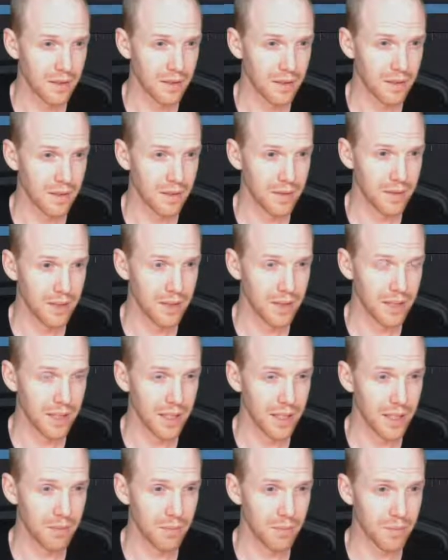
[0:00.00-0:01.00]
the
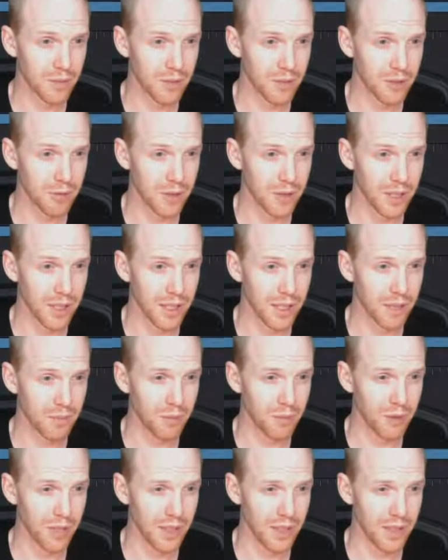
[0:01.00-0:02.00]
same,
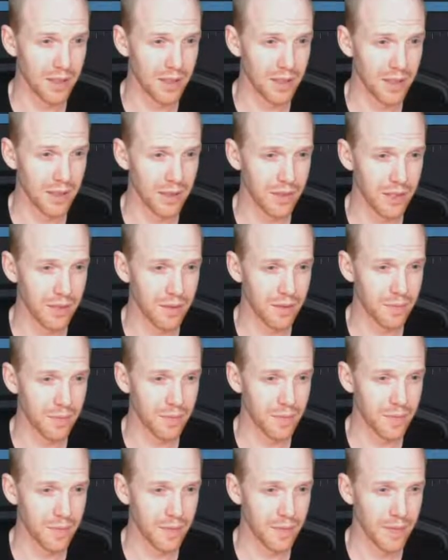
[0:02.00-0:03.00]
29.97.
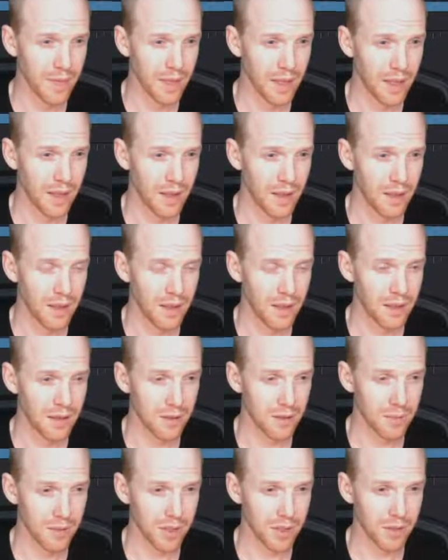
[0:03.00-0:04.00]
So I'm
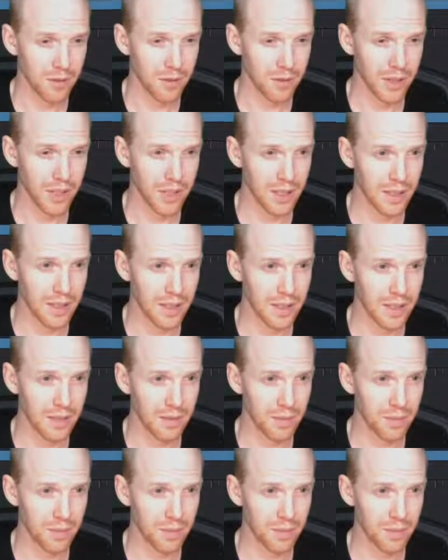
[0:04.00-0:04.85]
going to create this